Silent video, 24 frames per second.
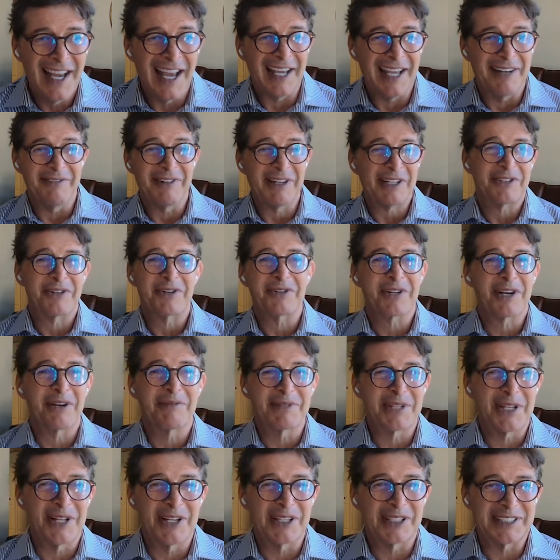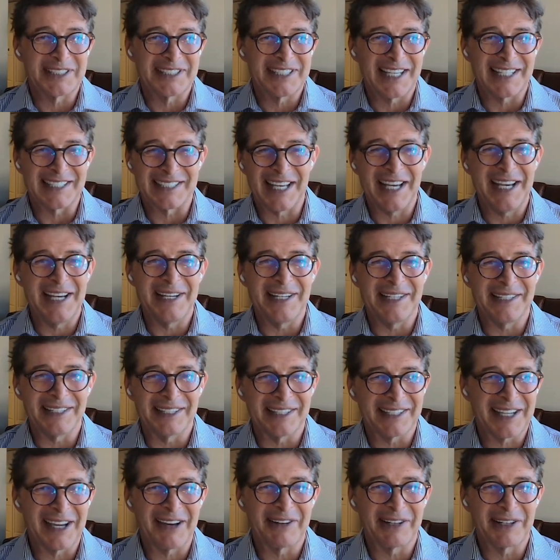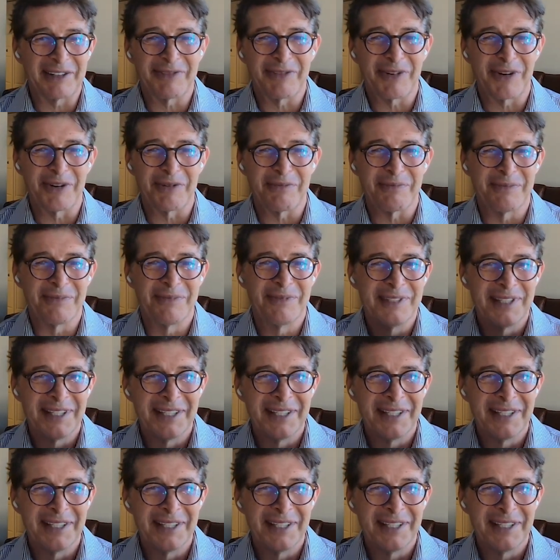and Victor comes along and says, "Hey, accounting firm,